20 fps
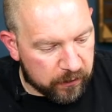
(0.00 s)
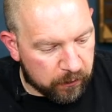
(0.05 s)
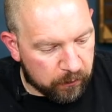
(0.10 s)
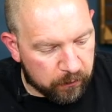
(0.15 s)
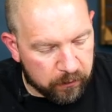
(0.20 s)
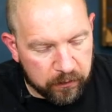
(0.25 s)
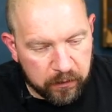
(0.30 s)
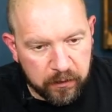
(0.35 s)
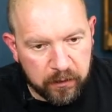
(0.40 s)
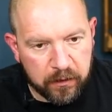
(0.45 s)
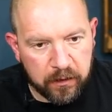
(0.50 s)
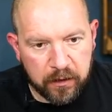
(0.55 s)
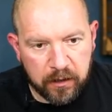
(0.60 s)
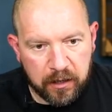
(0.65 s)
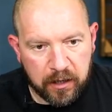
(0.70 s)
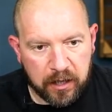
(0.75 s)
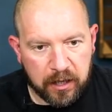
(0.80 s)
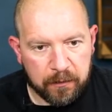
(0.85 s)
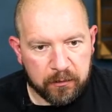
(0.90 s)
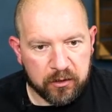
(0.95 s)
to.
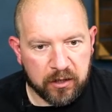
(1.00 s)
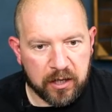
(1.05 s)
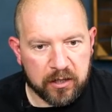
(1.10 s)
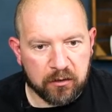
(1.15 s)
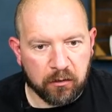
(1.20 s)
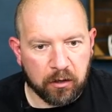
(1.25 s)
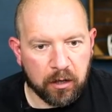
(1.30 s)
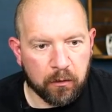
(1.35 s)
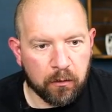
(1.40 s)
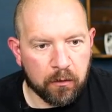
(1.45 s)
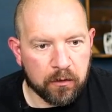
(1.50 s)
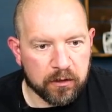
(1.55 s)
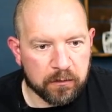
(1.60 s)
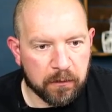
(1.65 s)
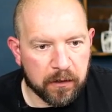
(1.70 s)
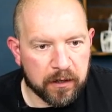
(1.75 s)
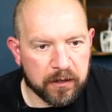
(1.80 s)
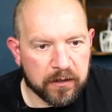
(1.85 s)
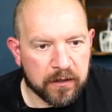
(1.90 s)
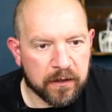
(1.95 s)
Um, so that's all it was,
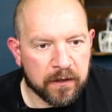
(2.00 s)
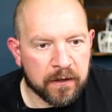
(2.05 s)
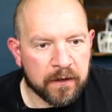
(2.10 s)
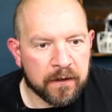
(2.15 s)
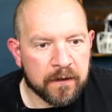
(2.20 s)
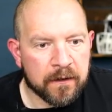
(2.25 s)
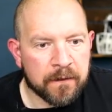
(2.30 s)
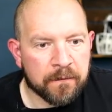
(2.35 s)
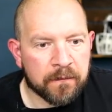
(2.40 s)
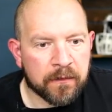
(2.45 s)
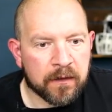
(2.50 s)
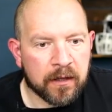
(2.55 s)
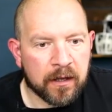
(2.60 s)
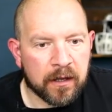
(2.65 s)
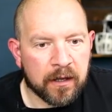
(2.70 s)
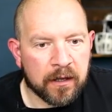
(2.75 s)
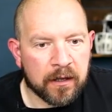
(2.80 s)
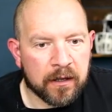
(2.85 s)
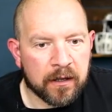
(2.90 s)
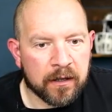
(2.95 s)
mate.
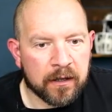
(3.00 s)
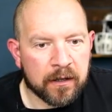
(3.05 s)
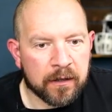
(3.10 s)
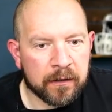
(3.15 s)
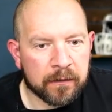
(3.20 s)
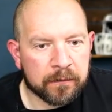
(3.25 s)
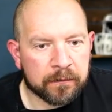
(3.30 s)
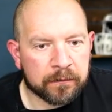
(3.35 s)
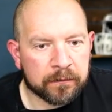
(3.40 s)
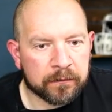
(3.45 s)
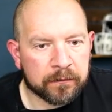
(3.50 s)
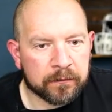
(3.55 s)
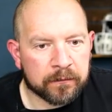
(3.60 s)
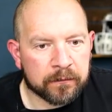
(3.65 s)
Um,